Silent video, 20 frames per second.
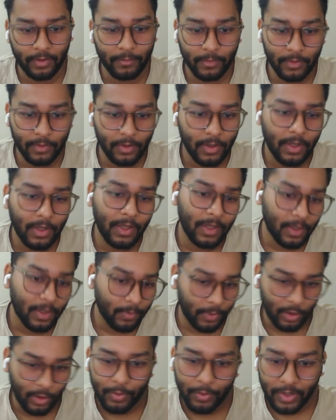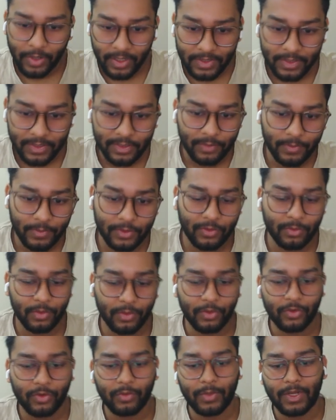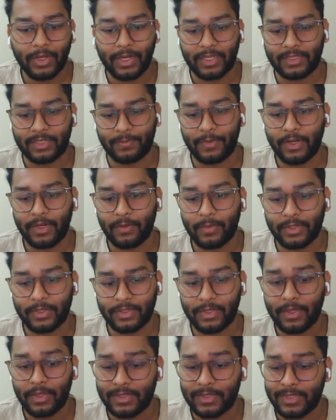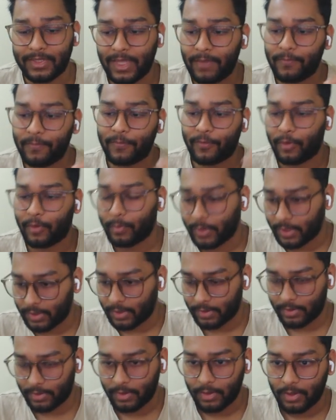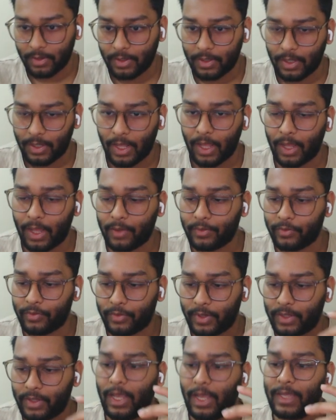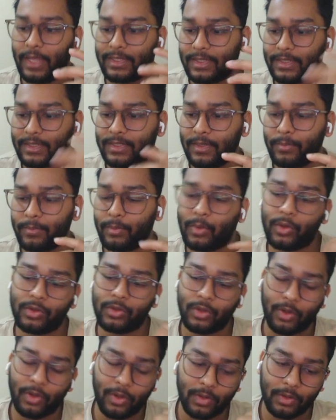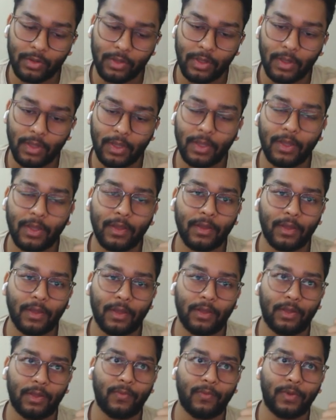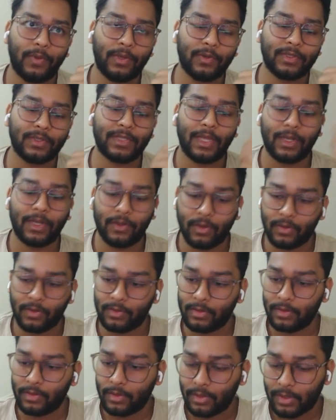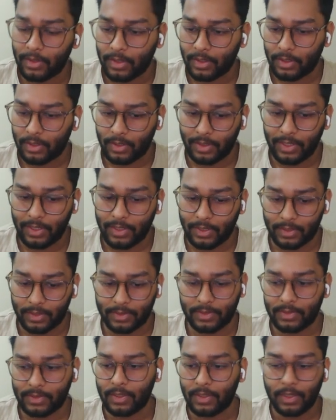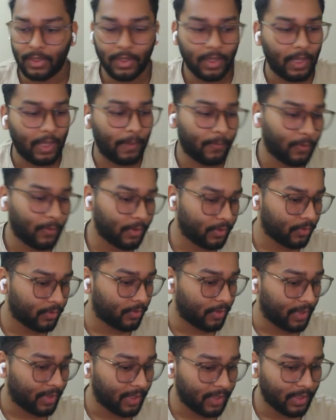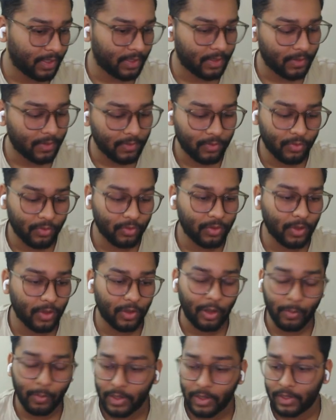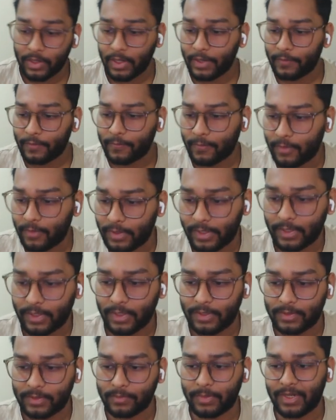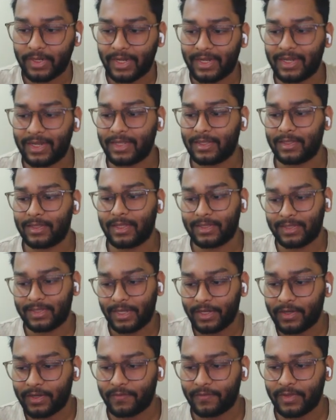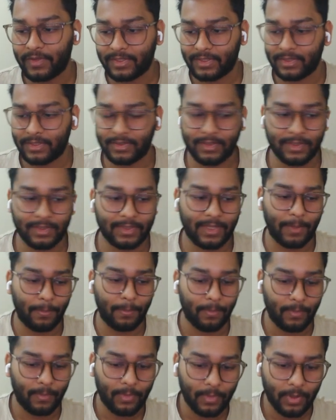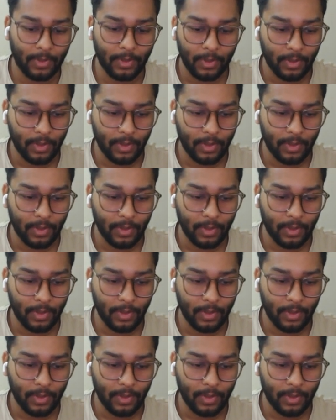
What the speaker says: compatible. My operating system is Ubuntu, but it's pretty much the same from here, how you run IsaacSim both on Windows and on Linux. I'm going to run it through the command line for Linux, but the interface is the same.